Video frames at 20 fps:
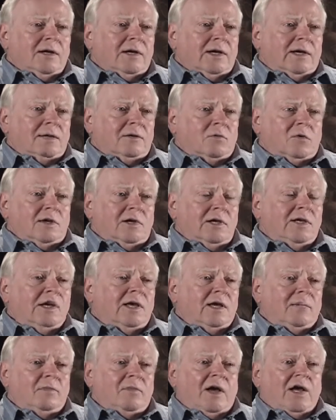And when he
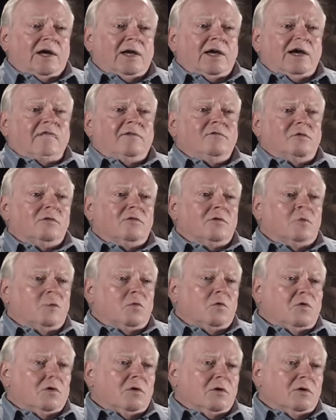came back after the
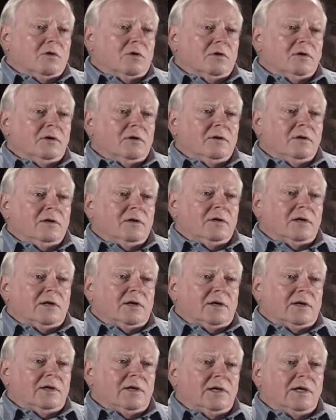war, uh,
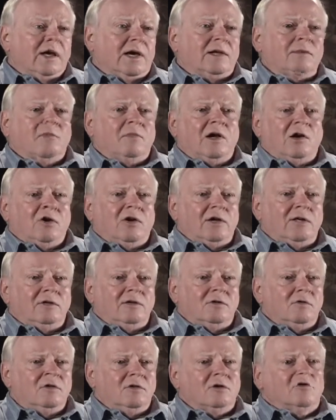he got
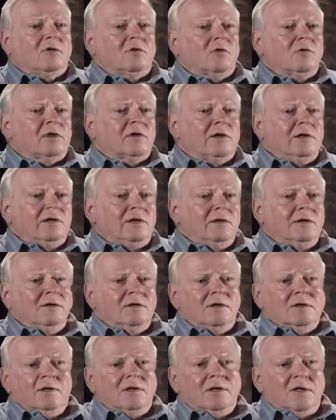married to the girl that he
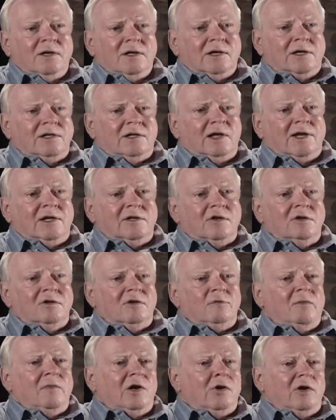intended
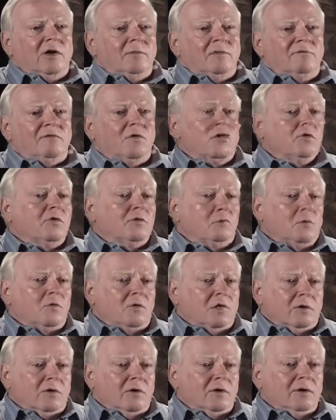to marry before the
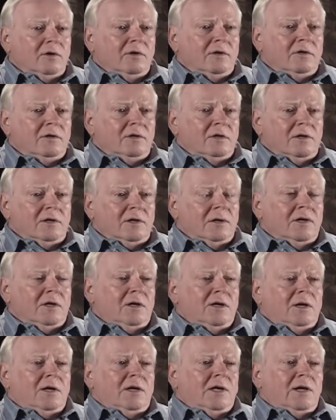war.
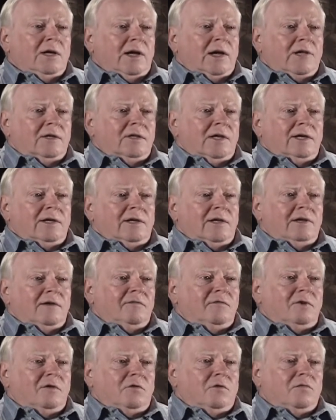And they
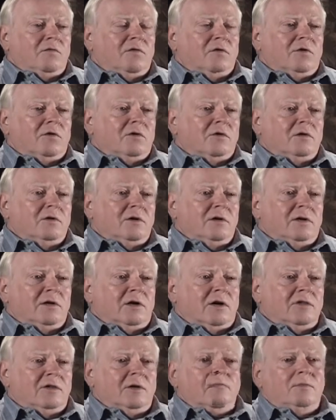lived over
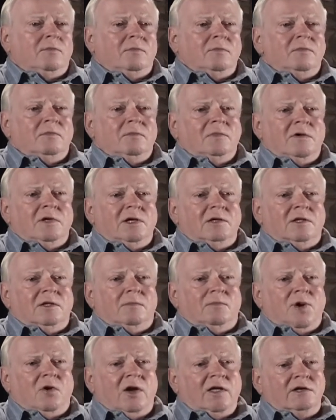on the, in the
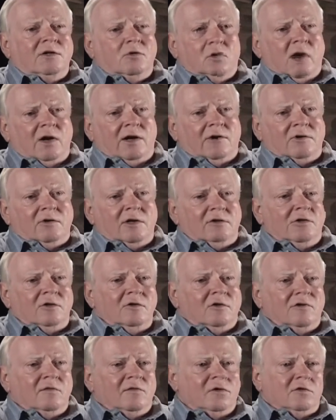parade ground at the
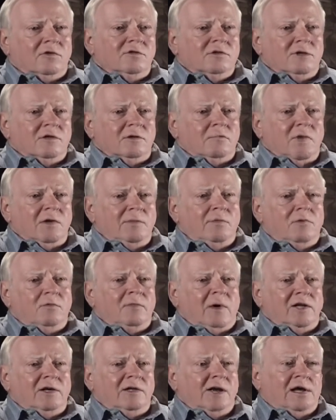university. People
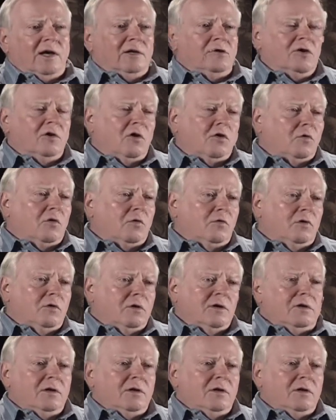might not know